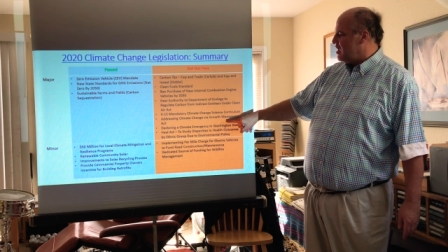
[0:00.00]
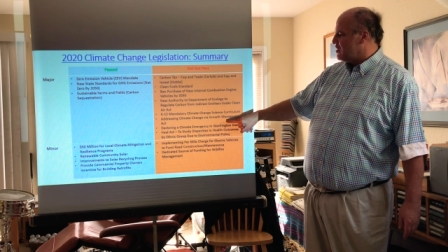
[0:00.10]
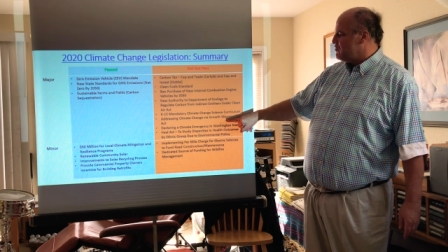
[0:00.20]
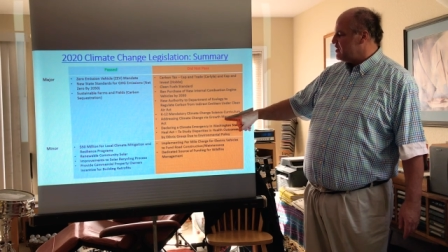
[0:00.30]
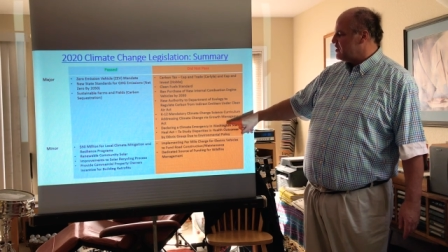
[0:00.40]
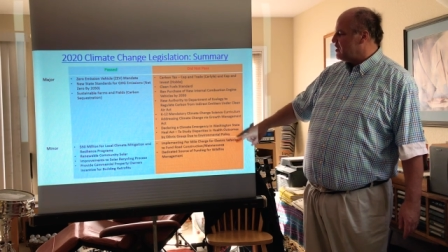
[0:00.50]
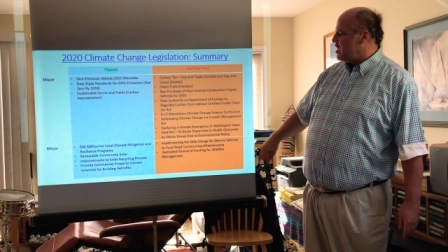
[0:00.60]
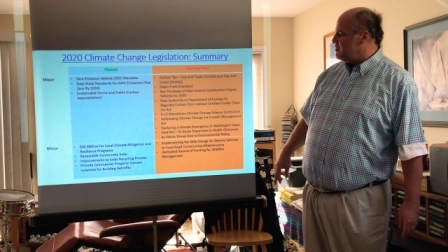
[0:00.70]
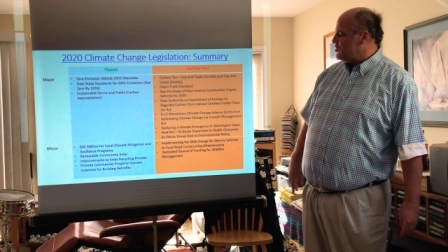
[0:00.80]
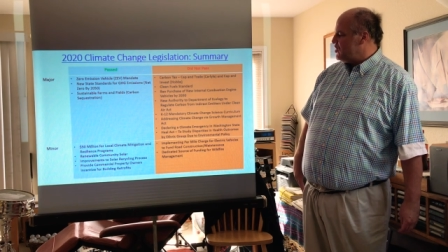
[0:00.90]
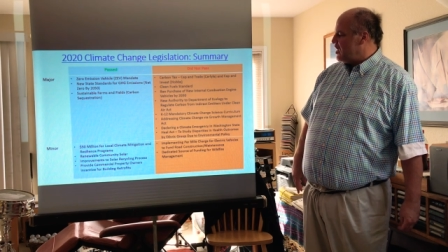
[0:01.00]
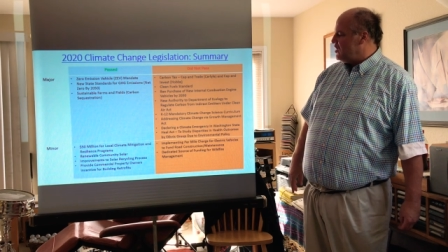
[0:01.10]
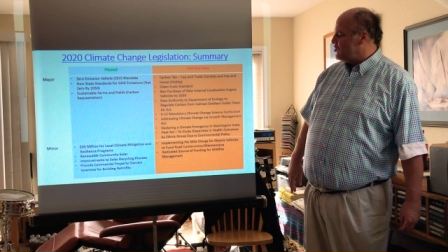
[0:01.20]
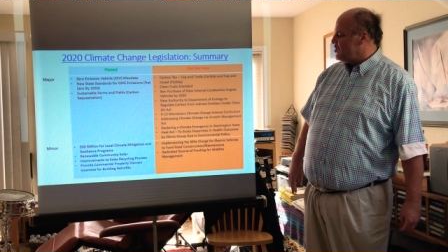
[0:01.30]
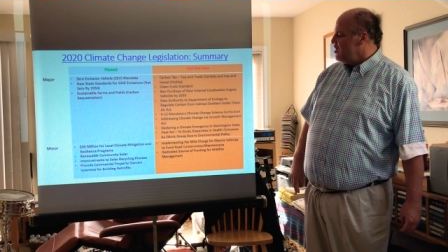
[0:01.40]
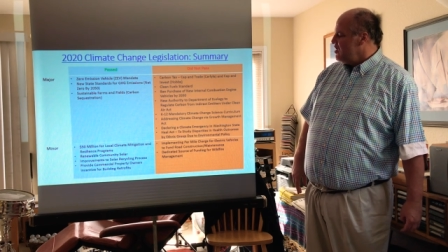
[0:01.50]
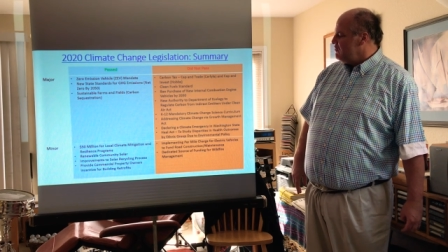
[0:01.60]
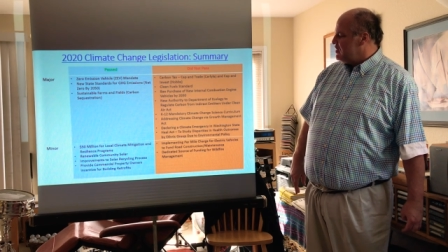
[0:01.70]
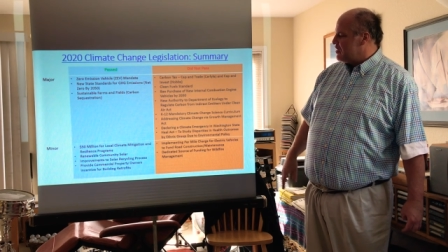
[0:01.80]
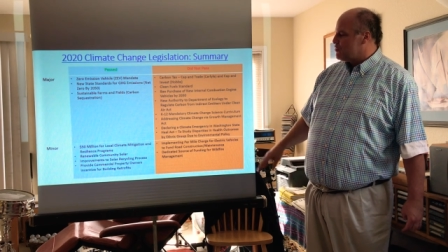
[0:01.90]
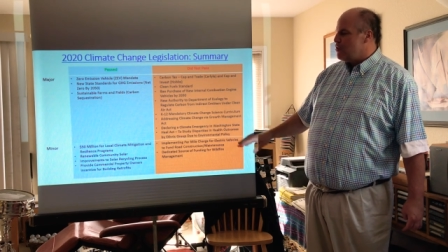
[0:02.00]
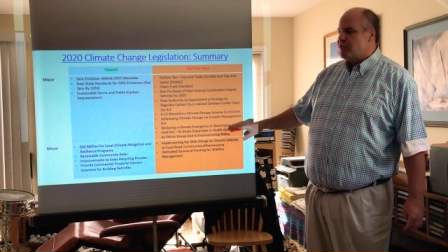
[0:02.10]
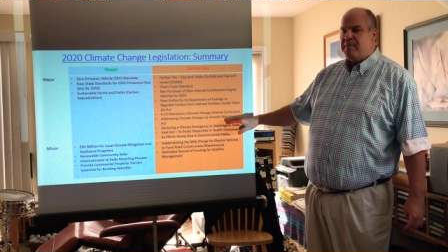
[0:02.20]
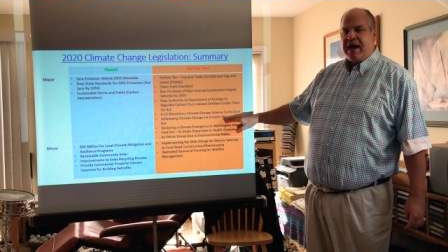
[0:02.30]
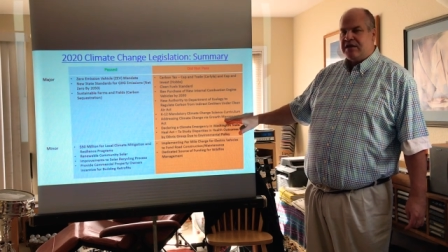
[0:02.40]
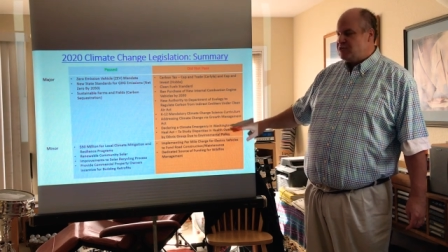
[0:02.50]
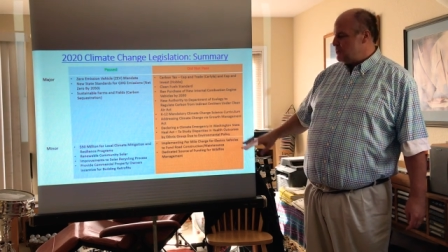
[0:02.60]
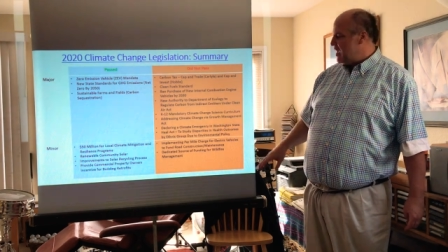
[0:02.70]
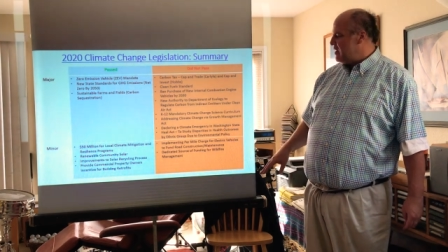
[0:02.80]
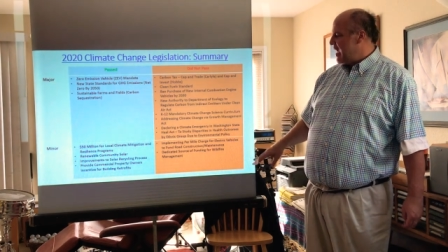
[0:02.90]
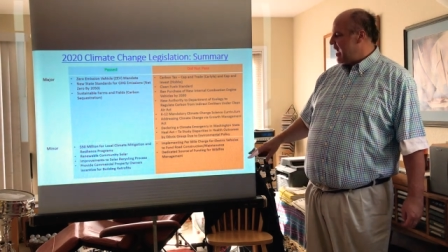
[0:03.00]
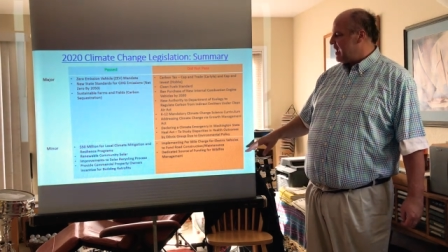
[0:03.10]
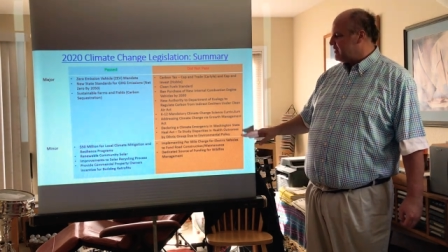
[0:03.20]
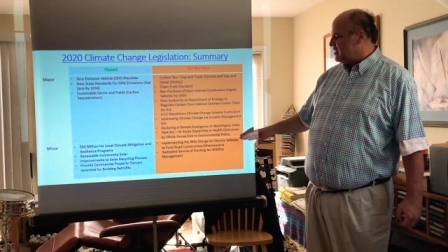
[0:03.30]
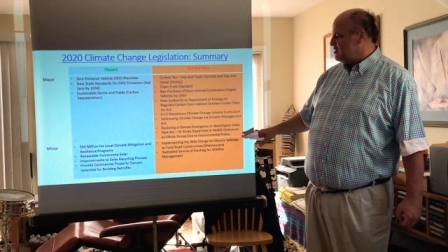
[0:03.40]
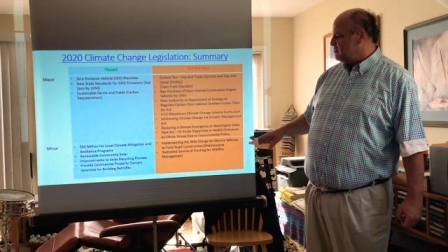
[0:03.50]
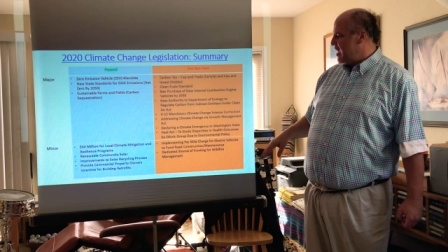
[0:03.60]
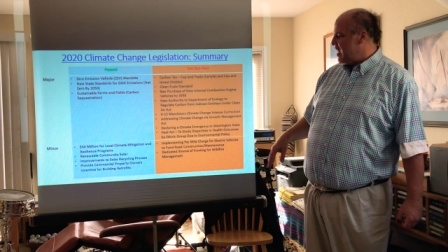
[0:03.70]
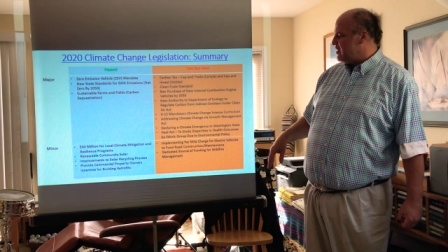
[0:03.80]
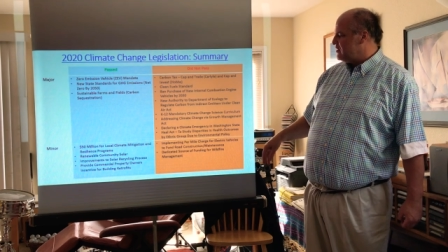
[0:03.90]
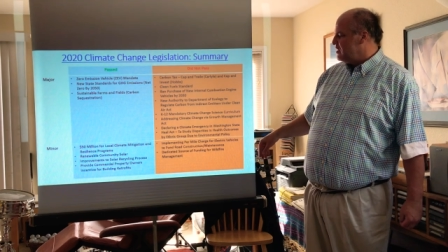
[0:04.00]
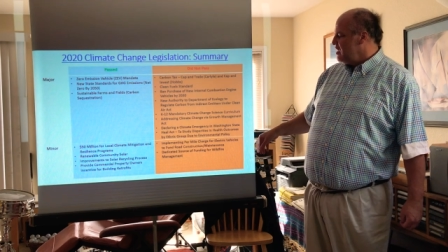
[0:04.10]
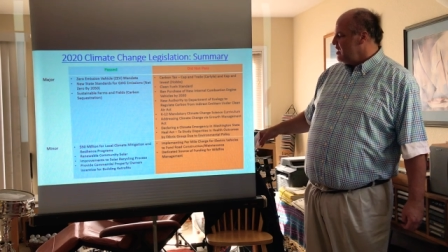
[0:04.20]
Addressing climate change via the Growth Management Act didn't pass.